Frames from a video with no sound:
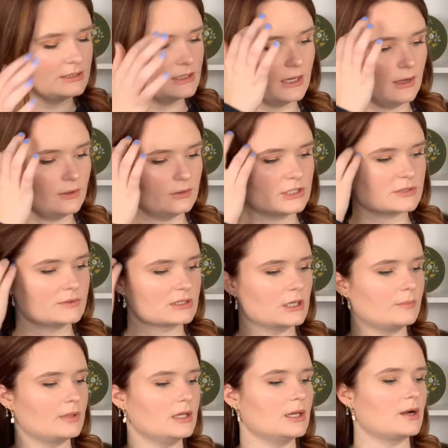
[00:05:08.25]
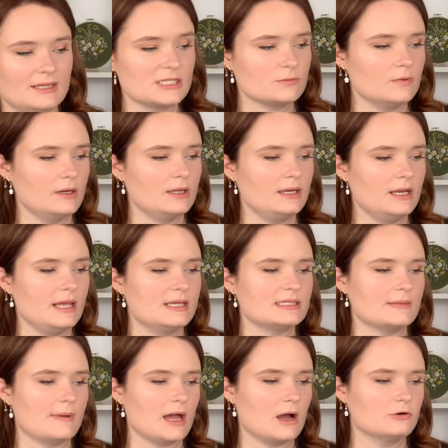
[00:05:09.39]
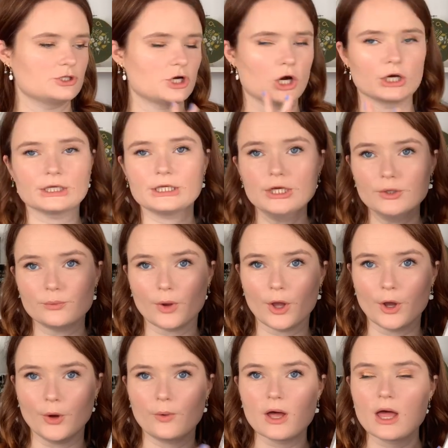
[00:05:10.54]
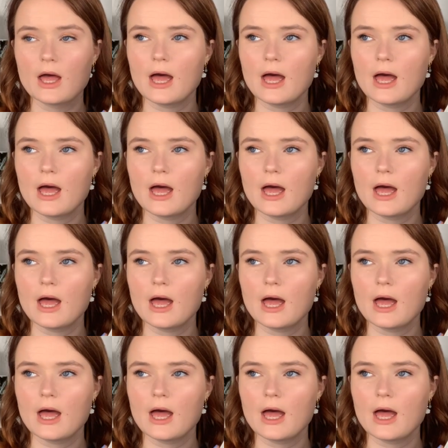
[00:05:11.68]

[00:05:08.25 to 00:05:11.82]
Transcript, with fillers: Did not know this was gonna be here. This one is about our hero,